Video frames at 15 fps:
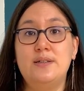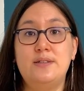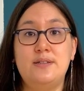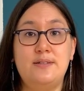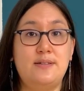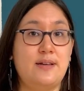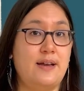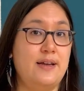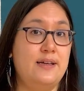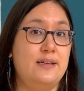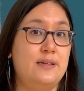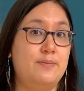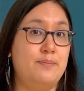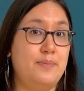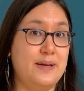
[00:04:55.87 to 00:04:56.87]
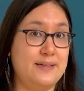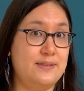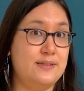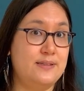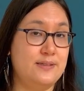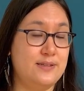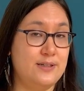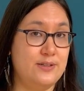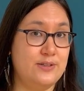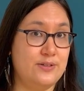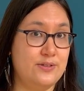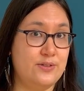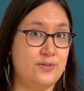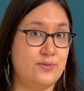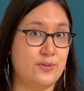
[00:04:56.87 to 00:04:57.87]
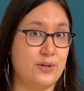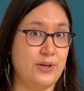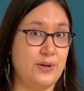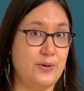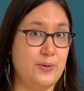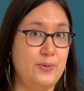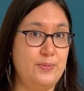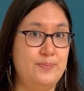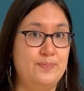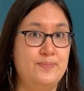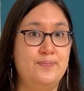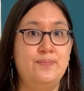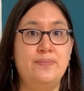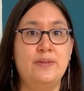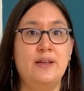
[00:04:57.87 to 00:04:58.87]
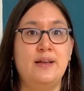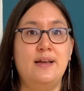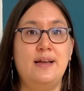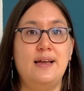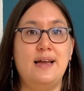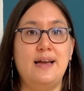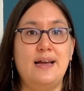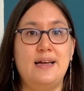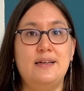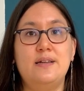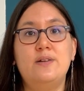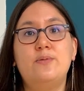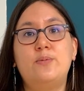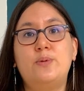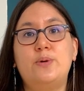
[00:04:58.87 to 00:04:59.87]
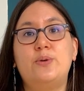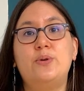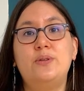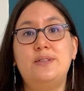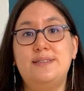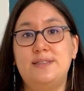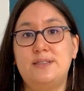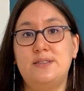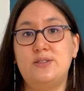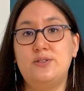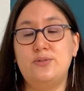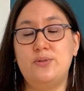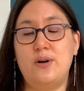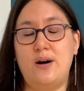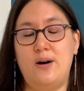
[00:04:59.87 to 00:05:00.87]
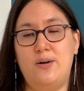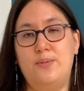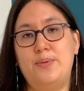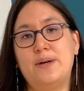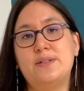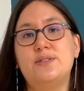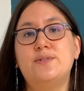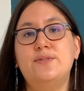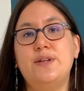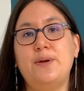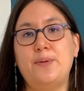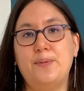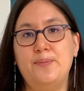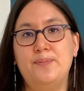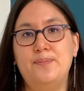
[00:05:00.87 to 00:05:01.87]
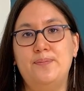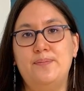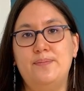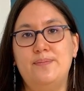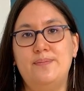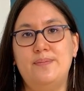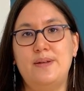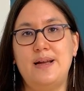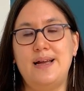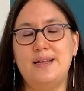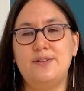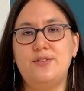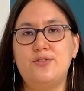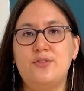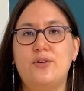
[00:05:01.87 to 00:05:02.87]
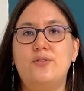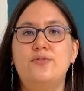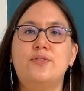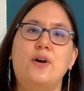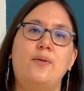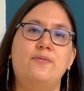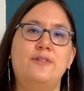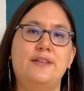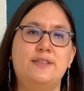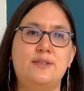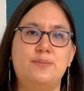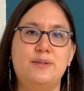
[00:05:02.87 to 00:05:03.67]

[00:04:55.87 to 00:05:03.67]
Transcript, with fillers: to take the best decisions for you. And it will listen to all parts of you and solve conflicts